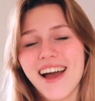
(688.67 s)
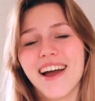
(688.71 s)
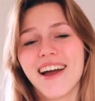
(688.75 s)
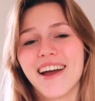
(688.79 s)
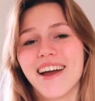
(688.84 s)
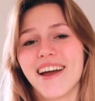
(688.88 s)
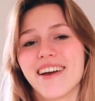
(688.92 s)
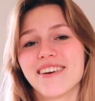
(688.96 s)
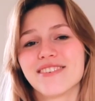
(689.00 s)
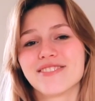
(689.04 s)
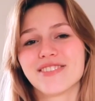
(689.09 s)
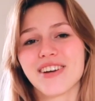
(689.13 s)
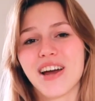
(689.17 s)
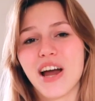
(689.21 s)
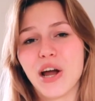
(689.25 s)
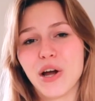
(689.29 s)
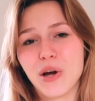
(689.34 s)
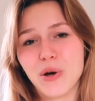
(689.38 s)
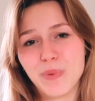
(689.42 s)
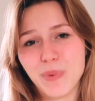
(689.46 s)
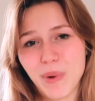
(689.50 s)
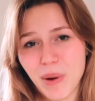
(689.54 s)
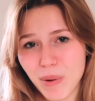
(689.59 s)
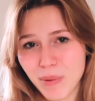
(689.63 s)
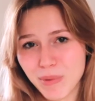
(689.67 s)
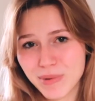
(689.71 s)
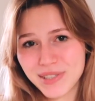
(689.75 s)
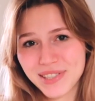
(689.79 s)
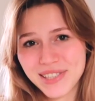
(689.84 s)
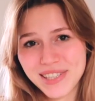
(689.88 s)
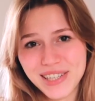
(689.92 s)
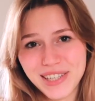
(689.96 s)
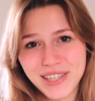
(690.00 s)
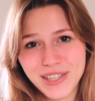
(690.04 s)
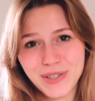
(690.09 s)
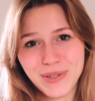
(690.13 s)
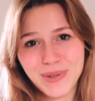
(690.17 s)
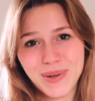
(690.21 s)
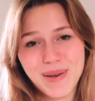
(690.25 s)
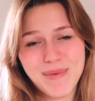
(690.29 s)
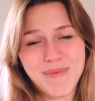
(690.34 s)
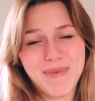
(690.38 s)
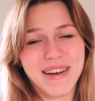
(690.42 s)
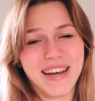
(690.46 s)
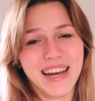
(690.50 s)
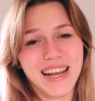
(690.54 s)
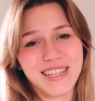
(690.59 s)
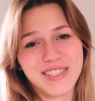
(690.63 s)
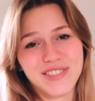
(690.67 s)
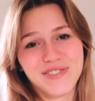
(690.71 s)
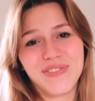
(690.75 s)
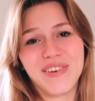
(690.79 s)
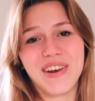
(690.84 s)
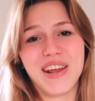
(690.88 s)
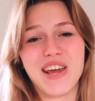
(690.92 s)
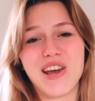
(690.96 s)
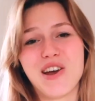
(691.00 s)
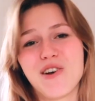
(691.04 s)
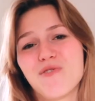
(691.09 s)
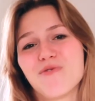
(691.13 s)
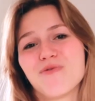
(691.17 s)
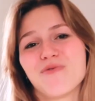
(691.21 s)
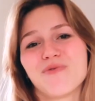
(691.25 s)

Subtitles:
And I hope I will see you in my next video.